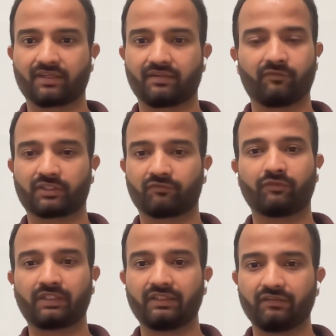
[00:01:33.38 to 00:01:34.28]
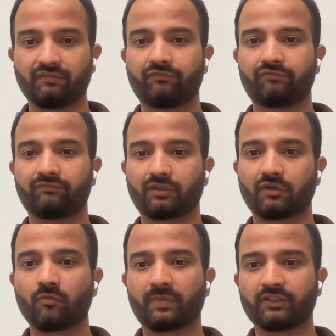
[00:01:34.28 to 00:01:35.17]
it was a fully
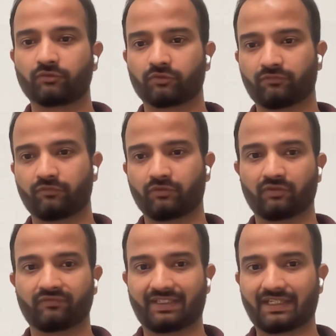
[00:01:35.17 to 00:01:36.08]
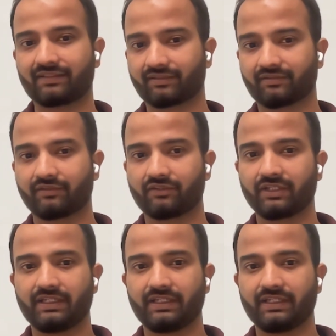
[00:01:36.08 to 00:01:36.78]
open source fork of Elasticsearch.